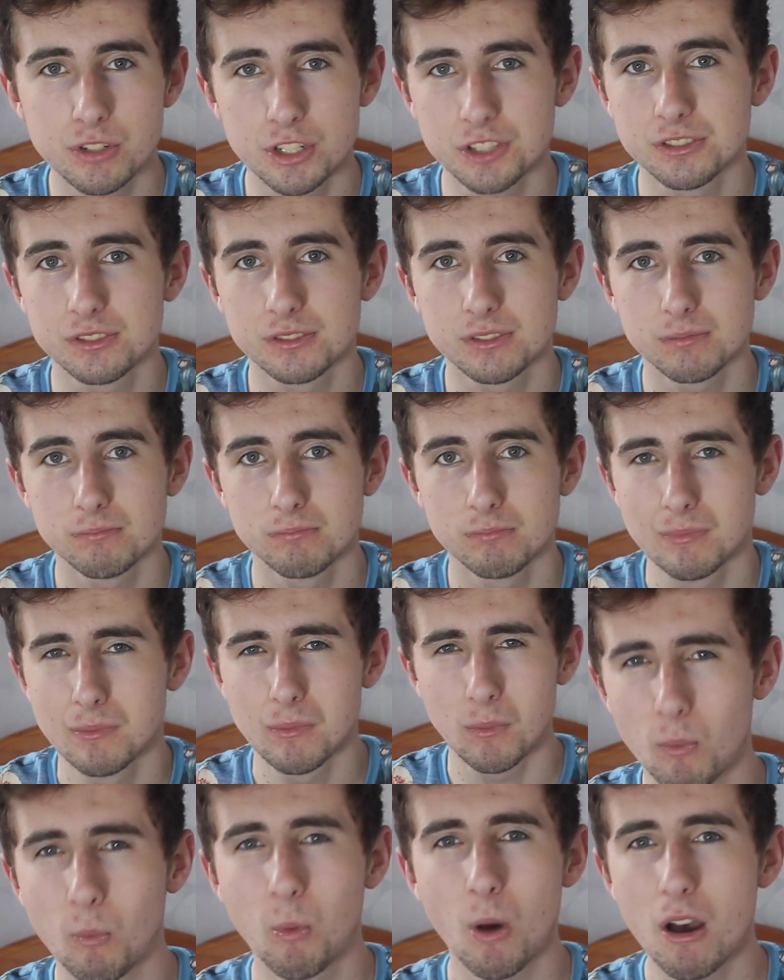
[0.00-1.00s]
just
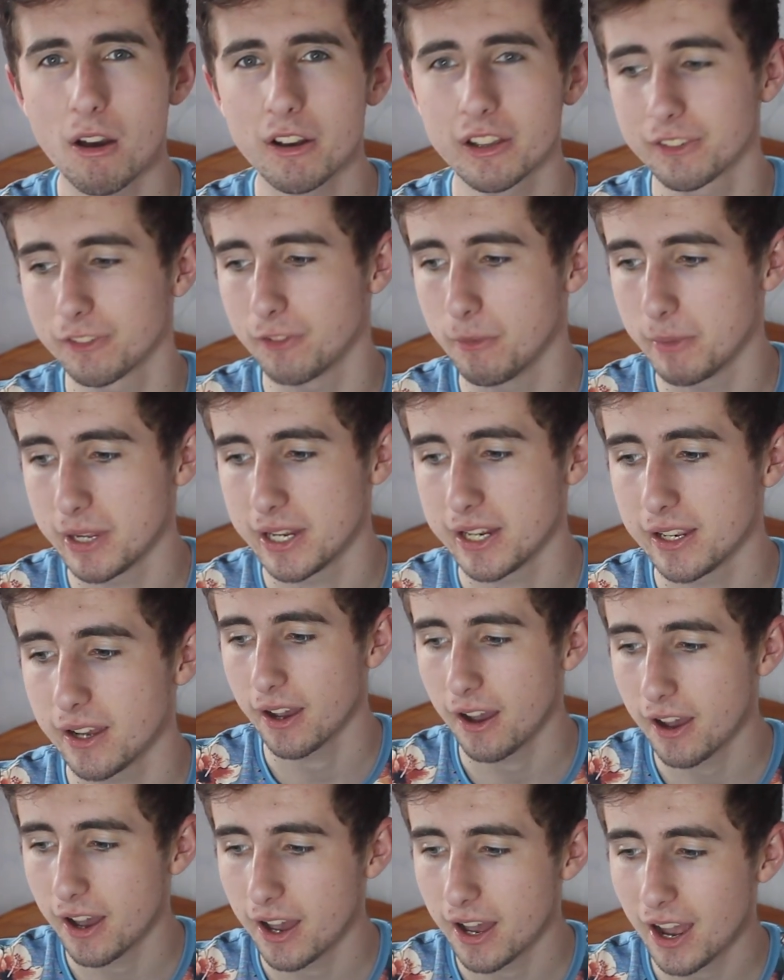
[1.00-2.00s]
works for me.
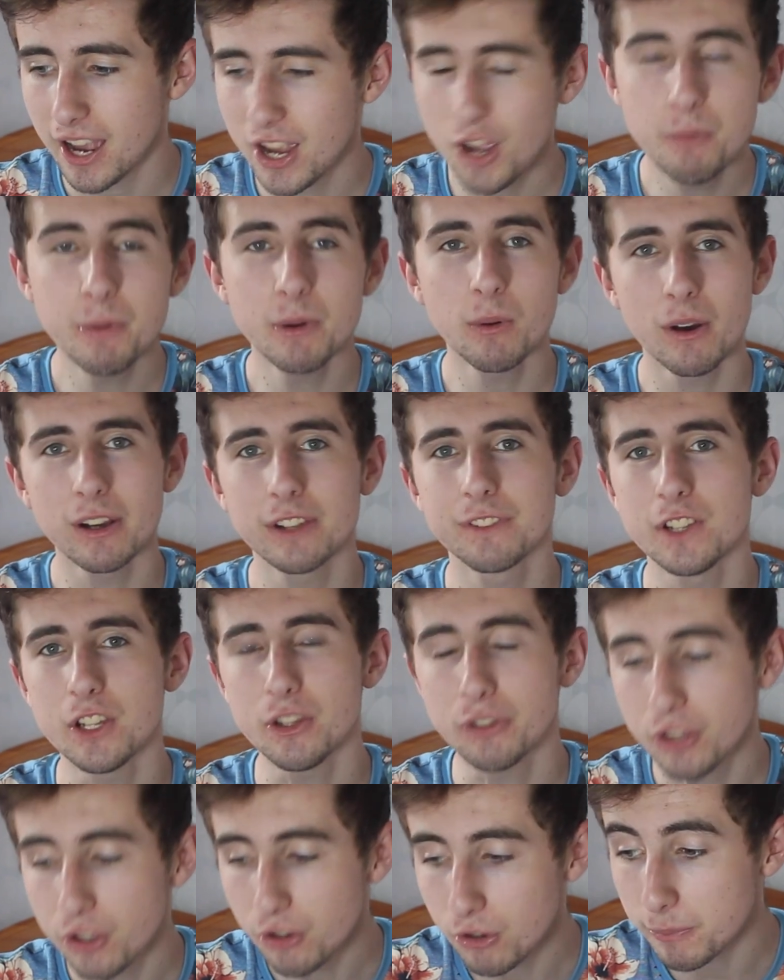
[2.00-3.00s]
Uh, I hope it works for
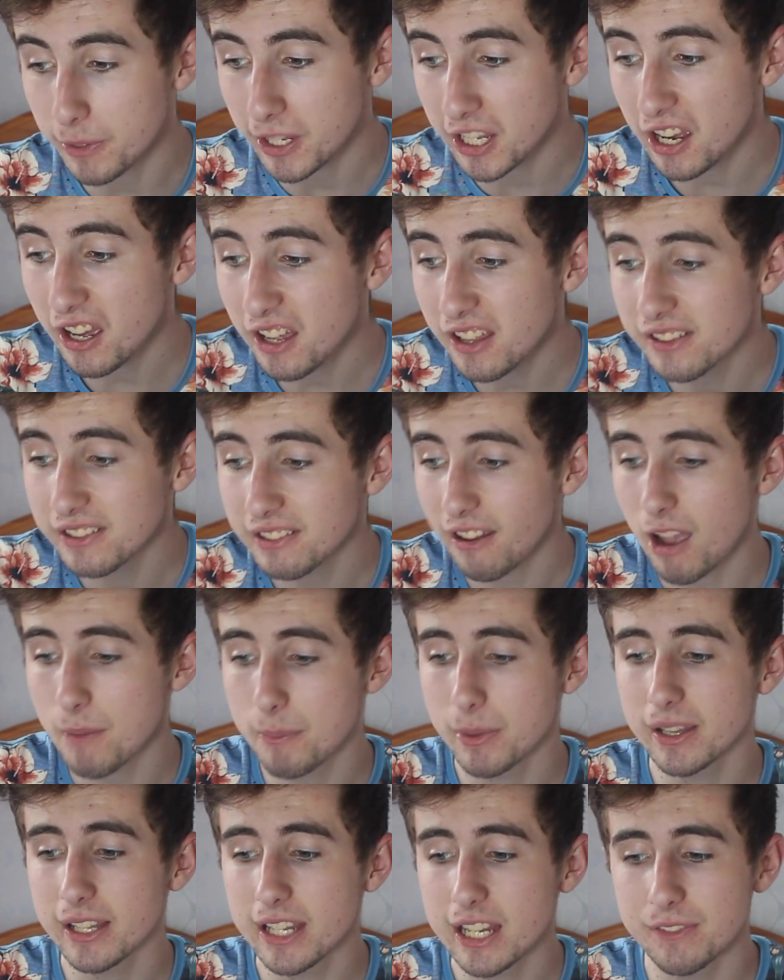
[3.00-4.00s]
you too, because I
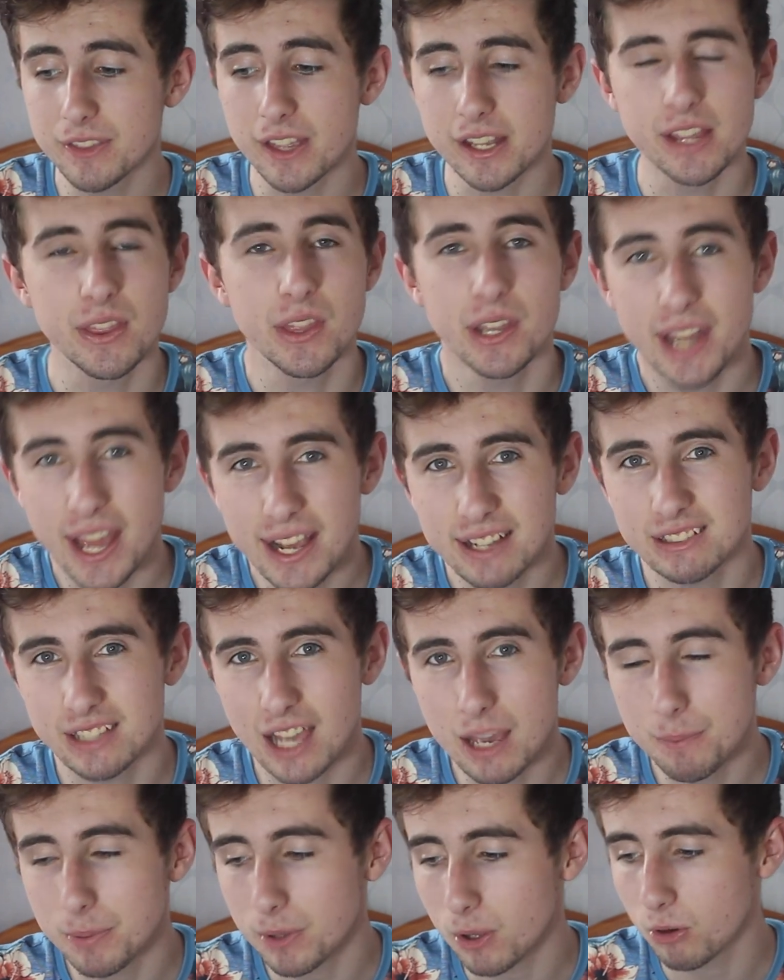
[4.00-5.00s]
believe that in the next
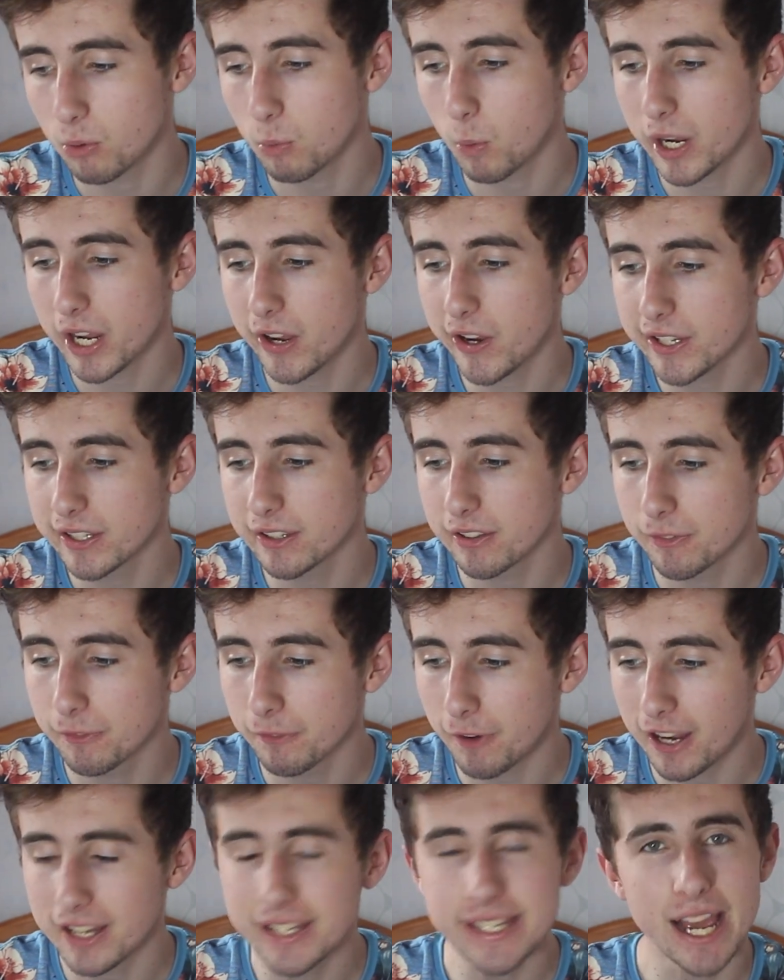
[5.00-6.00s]
epilogue we're going to
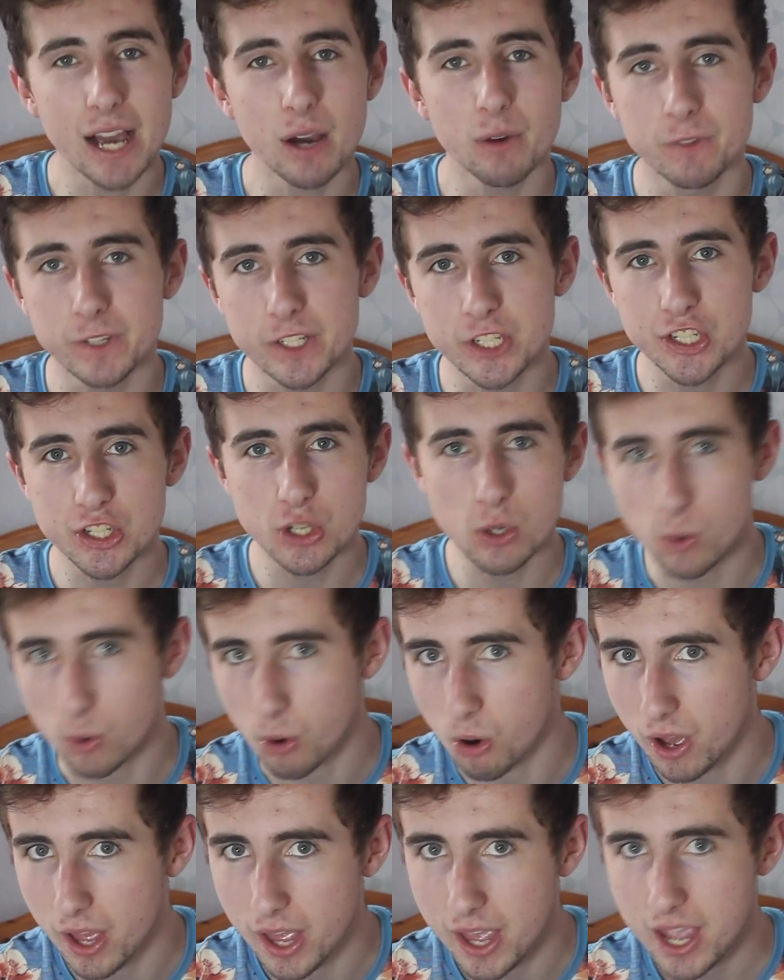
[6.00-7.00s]
find out for
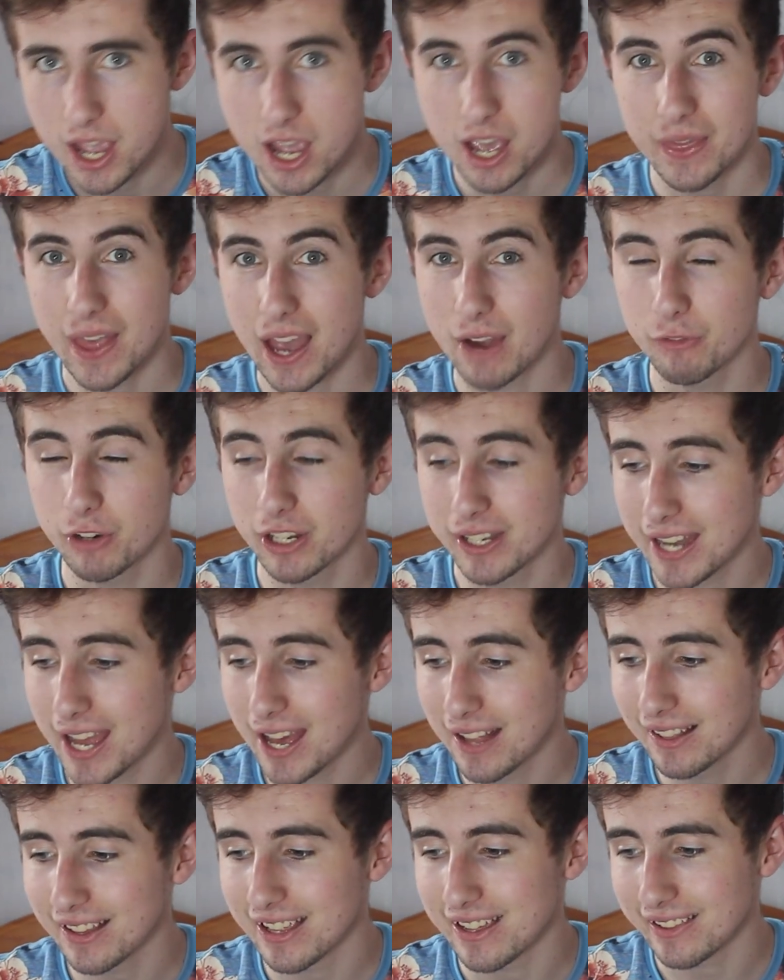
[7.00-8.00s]
sure that
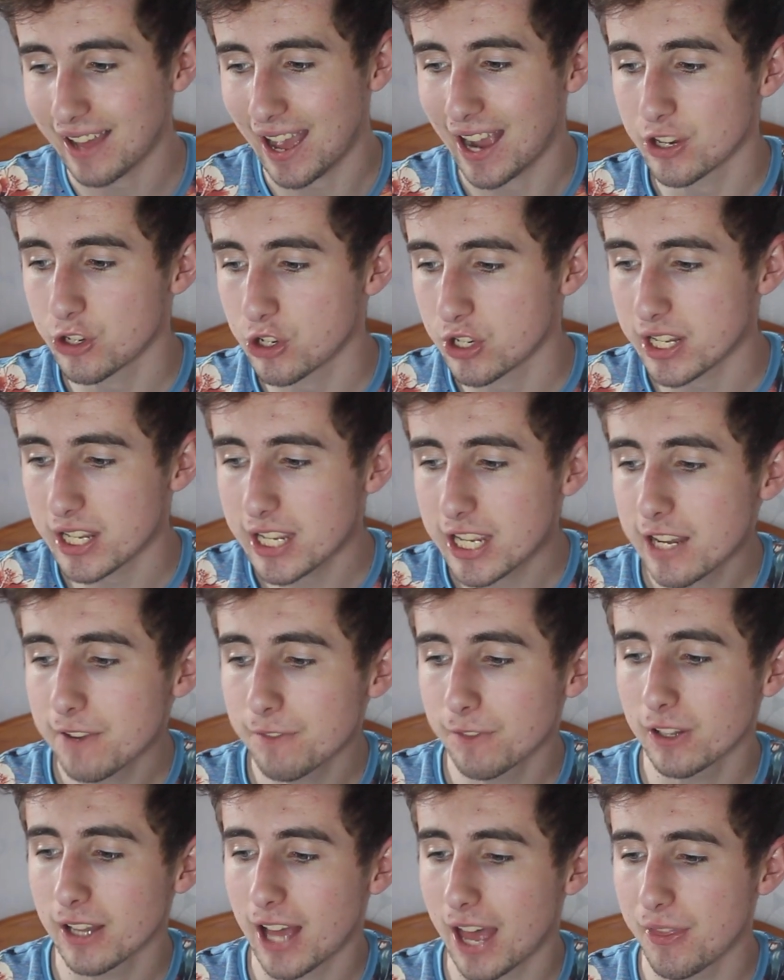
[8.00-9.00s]
Ranelle is actually
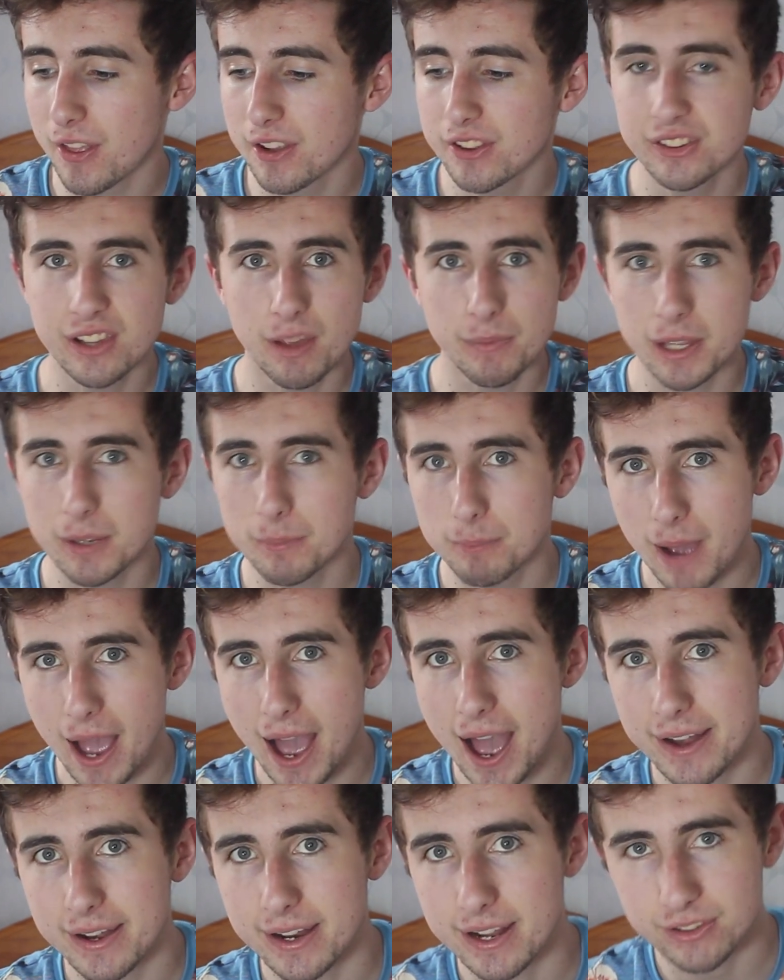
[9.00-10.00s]
evil and then something
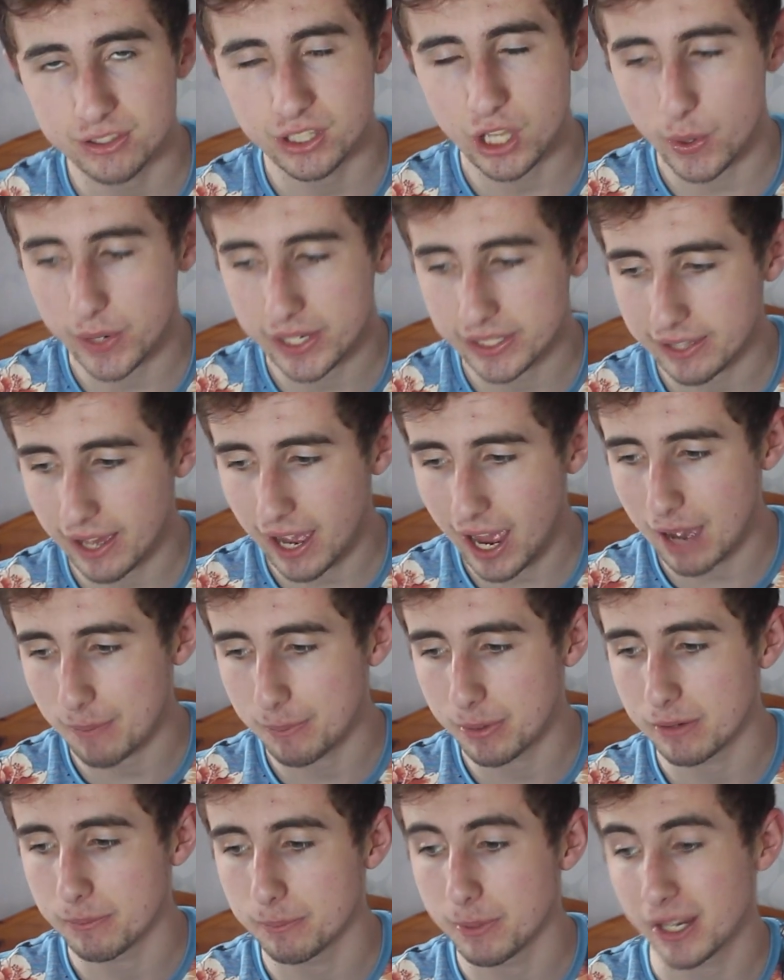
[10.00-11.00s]
bad is going to
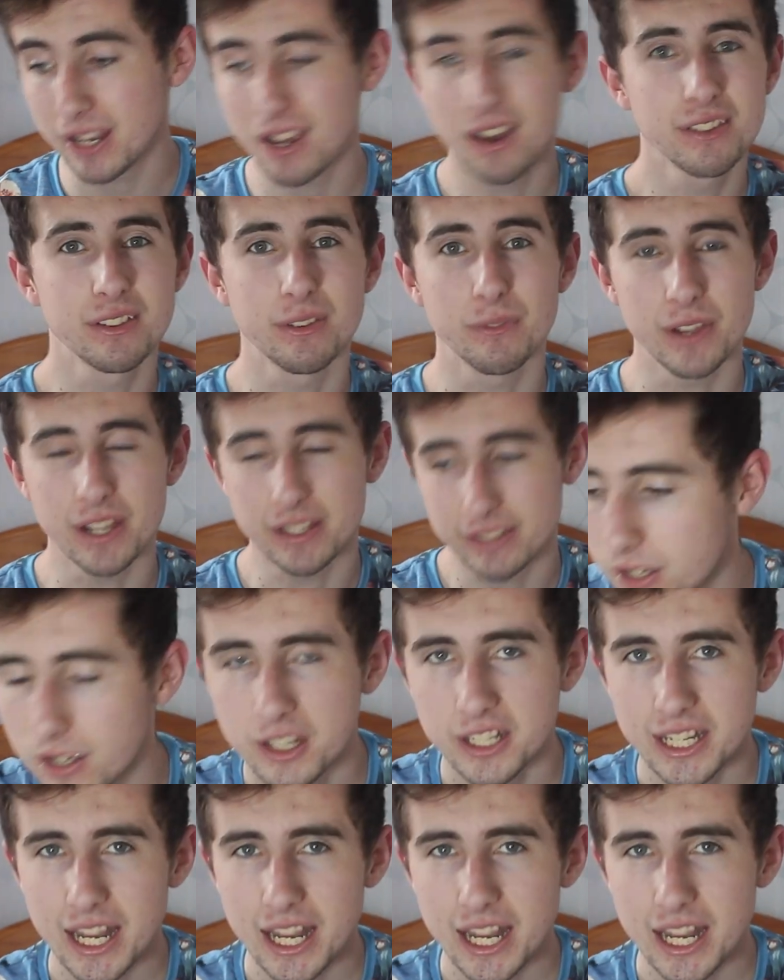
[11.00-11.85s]
happen because of it.